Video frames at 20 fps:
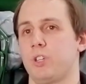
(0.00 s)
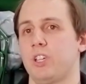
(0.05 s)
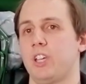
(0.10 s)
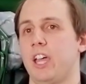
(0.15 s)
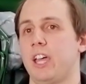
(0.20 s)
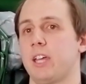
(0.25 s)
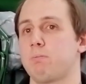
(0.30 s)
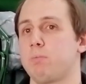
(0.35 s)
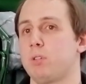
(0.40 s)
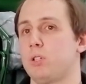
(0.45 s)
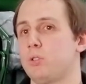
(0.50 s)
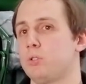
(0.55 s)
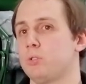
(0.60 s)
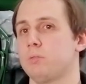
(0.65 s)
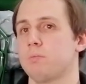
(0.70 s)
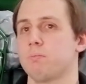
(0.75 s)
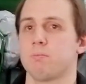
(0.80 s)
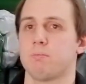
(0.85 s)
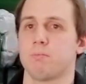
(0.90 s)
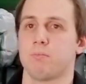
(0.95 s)
AdBlue,
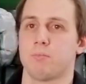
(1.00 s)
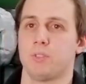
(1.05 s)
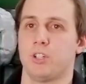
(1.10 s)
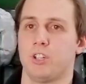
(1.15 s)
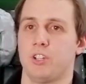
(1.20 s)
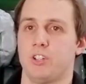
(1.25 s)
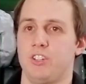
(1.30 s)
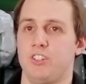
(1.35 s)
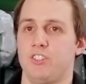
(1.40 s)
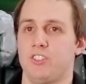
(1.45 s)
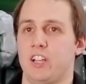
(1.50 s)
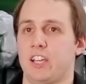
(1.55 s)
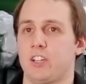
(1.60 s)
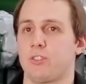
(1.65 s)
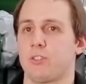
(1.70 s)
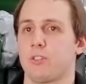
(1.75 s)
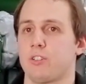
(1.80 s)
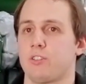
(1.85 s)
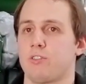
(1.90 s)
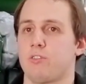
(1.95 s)
diesel
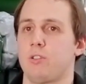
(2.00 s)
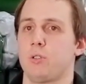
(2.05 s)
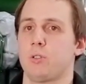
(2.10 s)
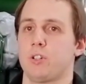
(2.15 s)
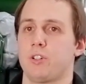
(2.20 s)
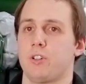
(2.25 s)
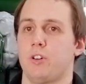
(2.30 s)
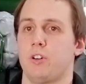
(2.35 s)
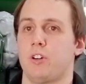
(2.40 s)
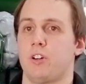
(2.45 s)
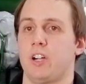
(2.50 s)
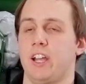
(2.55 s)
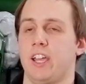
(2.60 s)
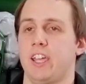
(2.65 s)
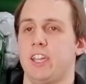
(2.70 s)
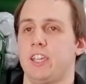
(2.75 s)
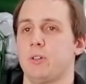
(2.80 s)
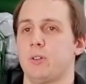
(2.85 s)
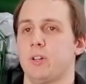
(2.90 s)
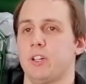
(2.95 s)
exhaust fluid, or
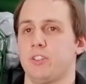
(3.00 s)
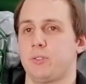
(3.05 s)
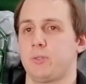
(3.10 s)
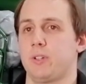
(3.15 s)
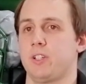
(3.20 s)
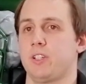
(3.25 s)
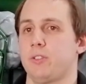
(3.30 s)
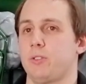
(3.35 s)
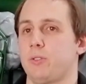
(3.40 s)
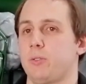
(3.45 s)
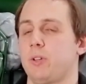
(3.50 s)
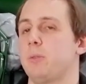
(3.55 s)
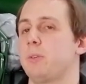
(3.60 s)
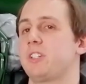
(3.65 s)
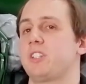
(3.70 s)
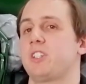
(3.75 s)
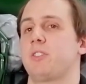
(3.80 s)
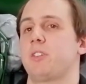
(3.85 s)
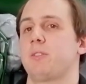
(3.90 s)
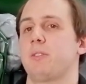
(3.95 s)
AUS23,
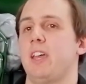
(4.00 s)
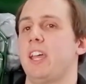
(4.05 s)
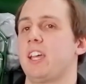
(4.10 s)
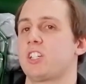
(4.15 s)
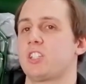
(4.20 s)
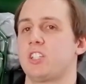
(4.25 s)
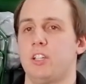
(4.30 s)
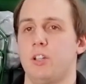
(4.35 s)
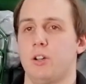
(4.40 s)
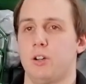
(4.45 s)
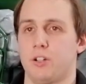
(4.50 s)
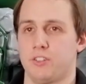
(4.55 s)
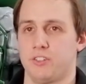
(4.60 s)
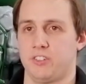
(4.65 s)
which is actually all the